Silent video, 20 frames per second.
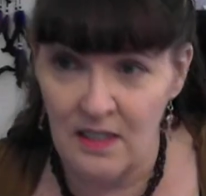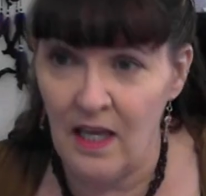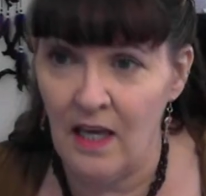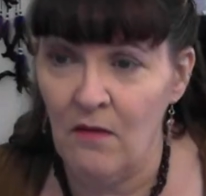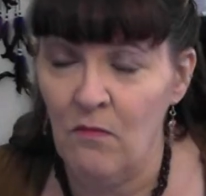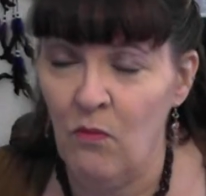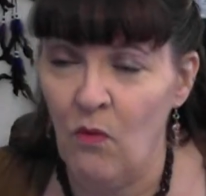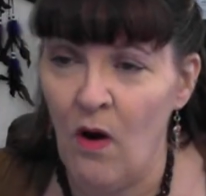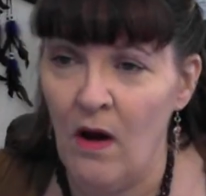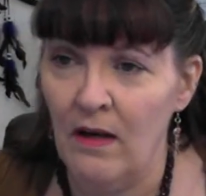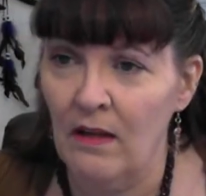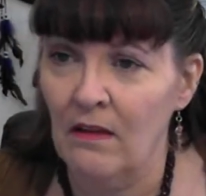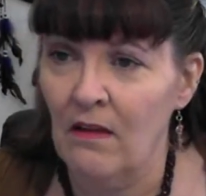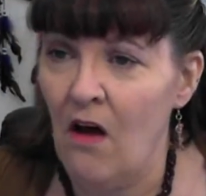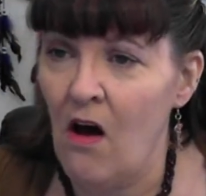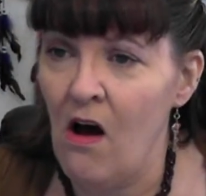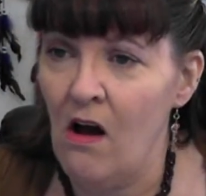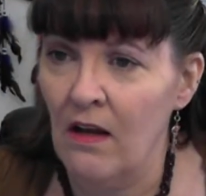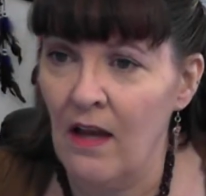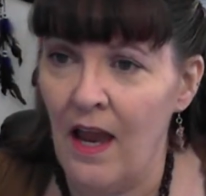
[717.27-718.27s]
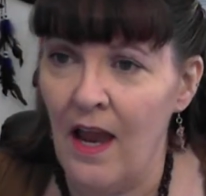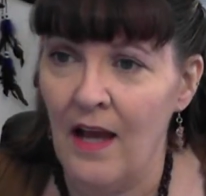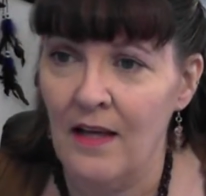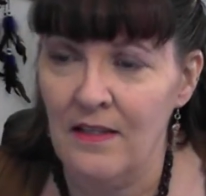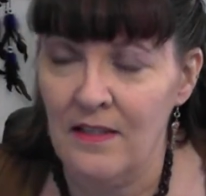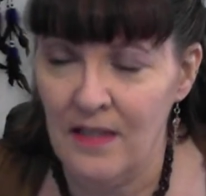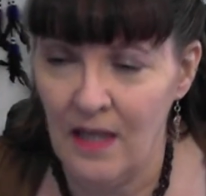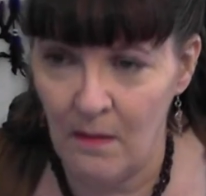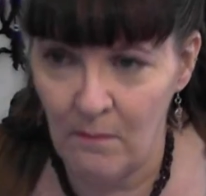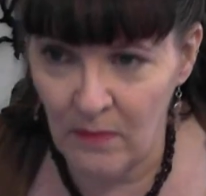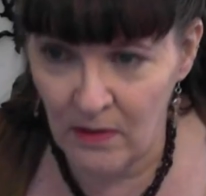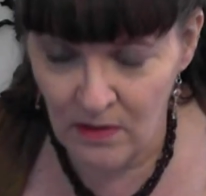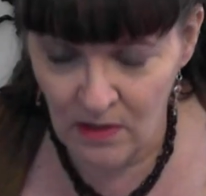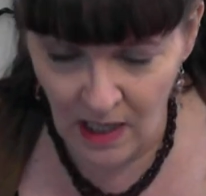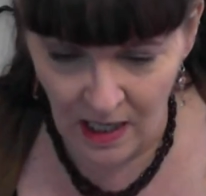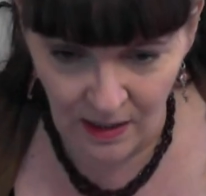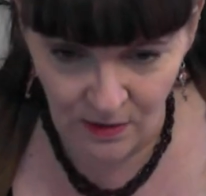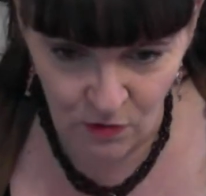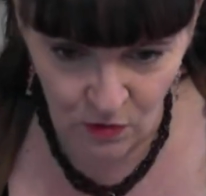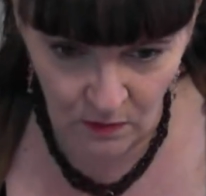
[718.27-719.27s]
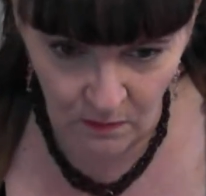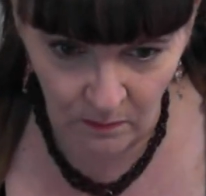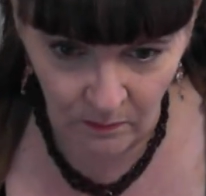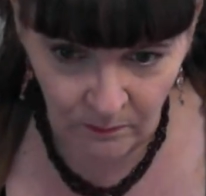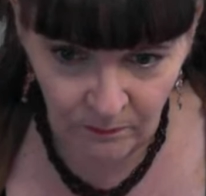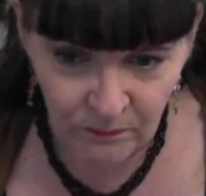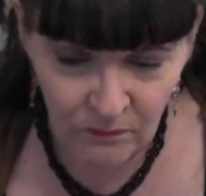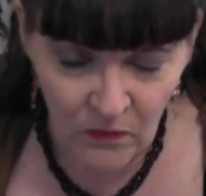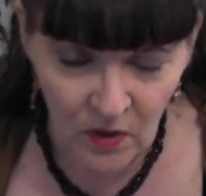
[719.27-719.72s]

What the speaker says: like one long ass temper tantrum.